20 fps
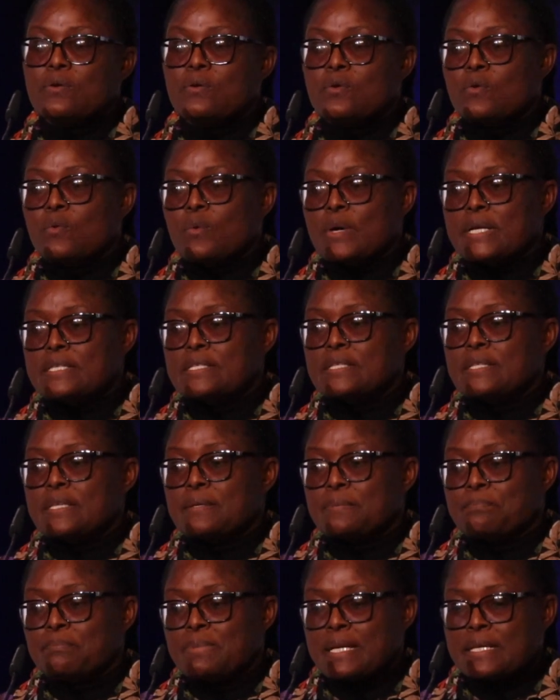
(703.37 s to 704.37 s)
or what
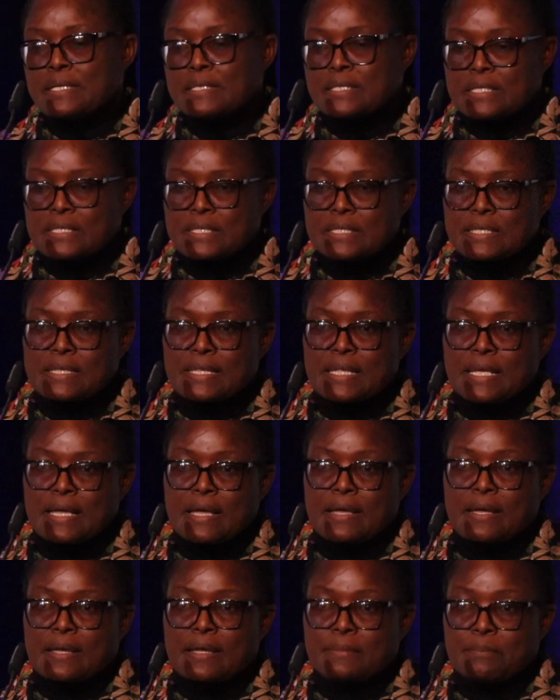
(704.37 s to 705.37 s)
they practice in
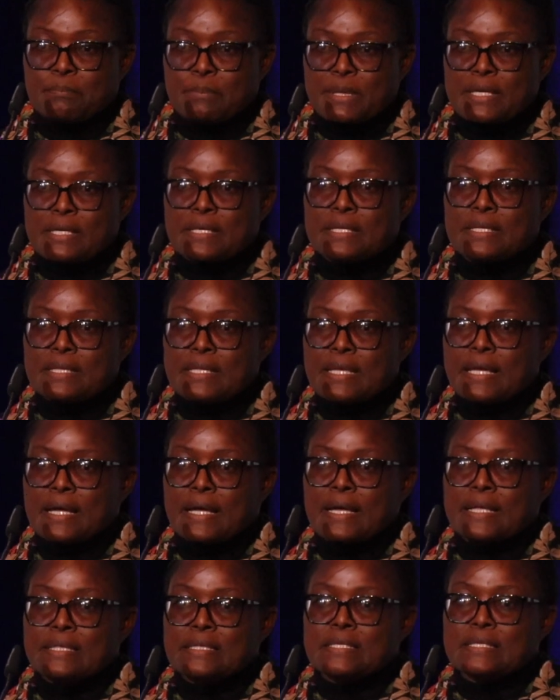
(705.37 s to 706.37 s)

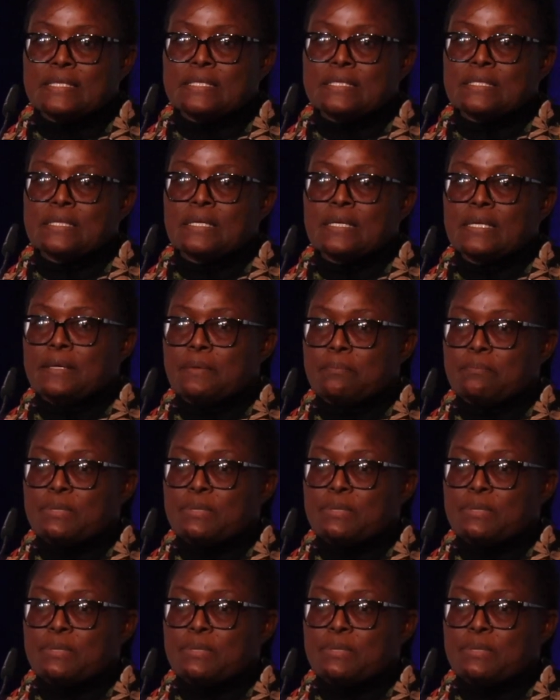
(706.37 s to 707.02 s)
their countries.